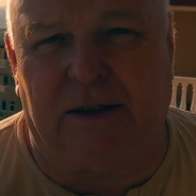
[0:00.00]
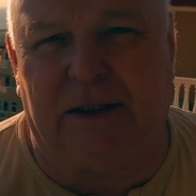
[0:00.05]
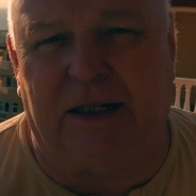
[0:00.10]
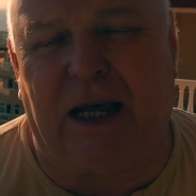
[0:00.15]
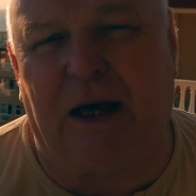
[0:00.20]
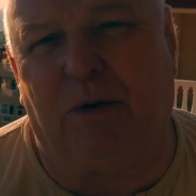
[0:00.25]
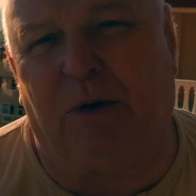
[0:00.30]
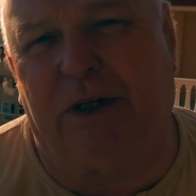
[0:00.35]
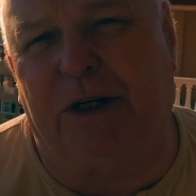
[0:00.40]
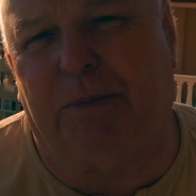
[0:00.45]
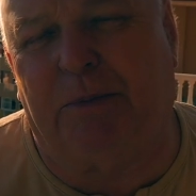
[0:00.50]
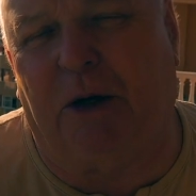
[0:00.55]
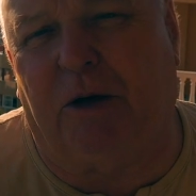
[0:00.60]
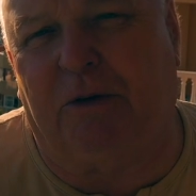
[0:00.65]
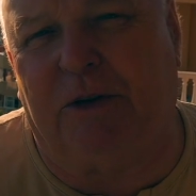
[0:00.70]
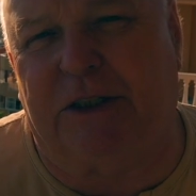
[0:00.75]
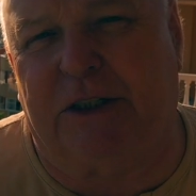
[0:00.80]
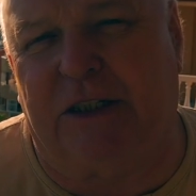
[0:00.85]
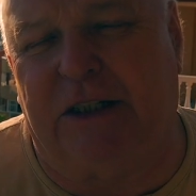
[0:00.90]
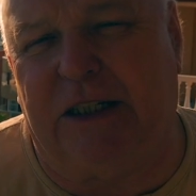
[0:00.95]
Now we'll nip
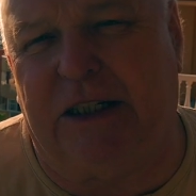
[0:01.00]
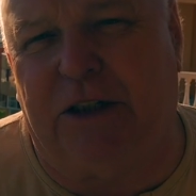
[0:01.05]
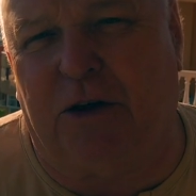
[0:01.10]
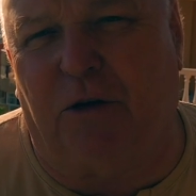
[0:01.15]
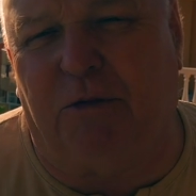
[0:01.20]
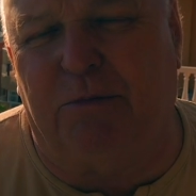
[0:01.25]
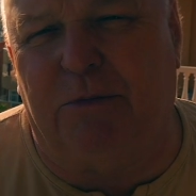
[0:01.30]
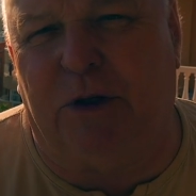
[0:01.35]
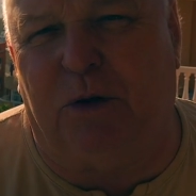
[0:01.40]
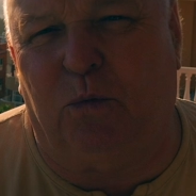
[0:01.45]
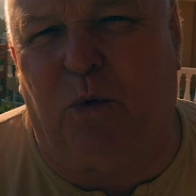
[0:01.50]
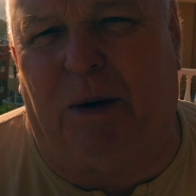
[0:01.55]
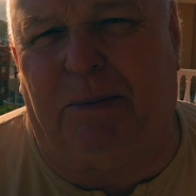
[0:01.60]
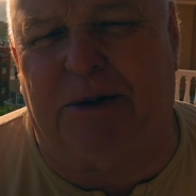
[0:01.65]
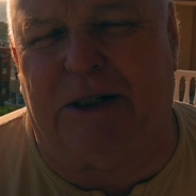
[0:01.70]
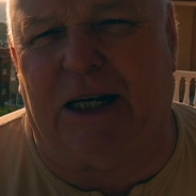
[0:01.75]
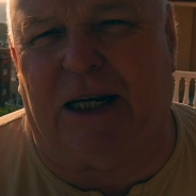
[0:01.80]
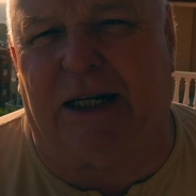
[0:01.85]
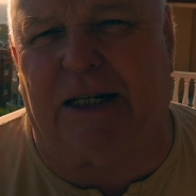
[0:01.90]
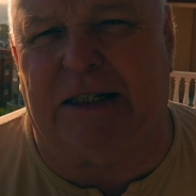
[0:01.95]
over to the government
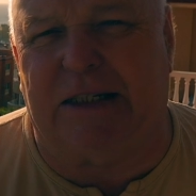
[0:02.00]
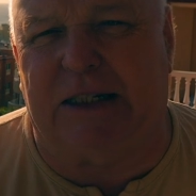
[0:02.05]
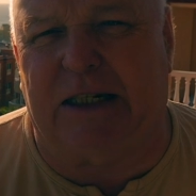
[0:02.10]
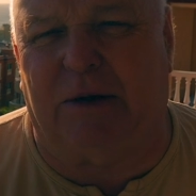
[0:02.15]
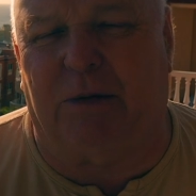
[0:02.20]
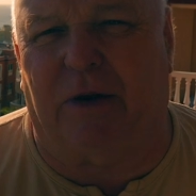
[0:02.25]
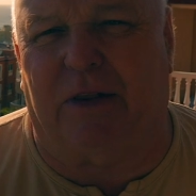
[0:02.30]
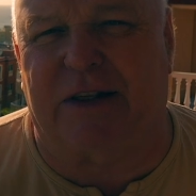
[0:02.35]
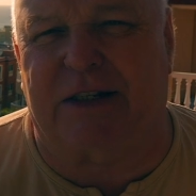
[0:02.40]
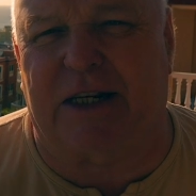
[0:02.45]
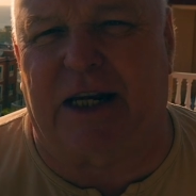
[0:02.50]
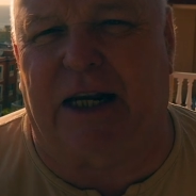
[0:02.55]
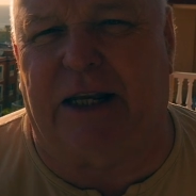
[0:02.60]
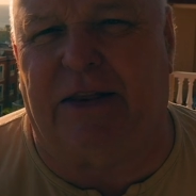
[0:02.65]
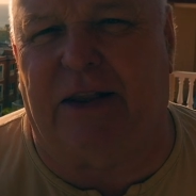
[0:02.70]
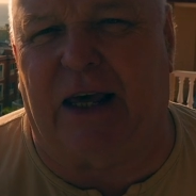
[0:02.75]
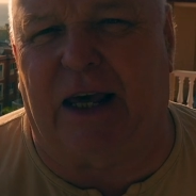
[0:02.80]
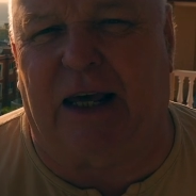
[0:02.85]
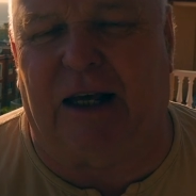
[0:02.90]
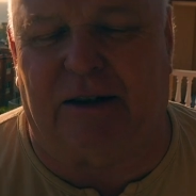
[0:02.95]
website and see what's
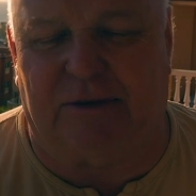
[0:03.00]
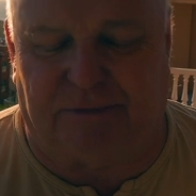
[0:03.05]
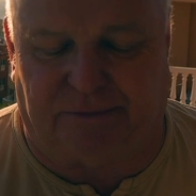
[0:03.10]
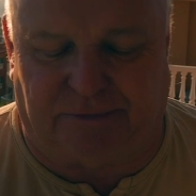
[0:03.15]
saying there.